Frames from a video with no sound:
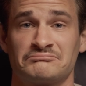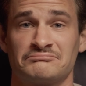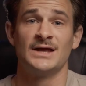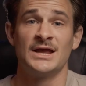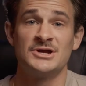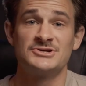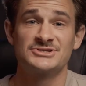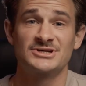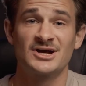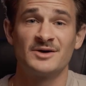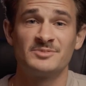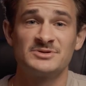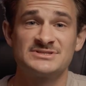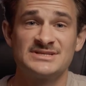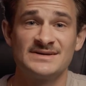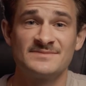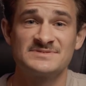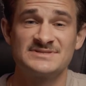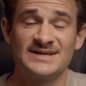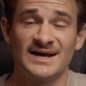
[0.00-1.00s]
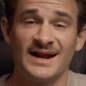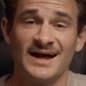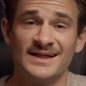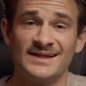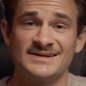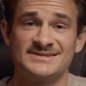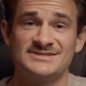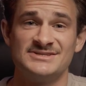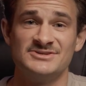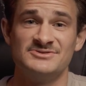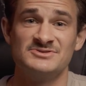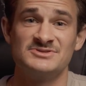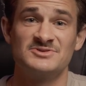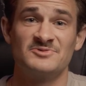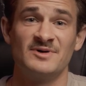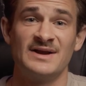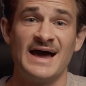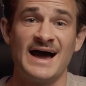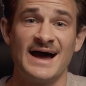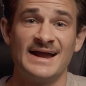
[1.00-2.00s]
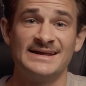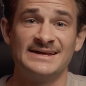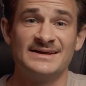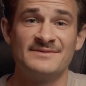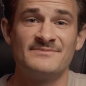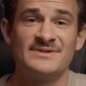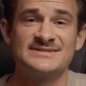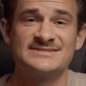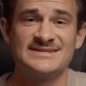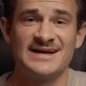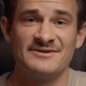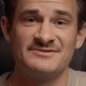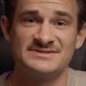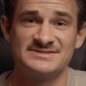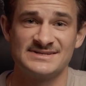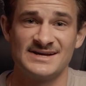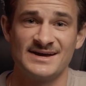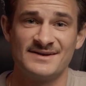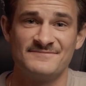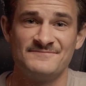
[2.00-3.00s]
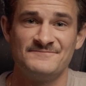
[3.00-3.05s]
Here's a couple tips that I like to use when adding in my sound design.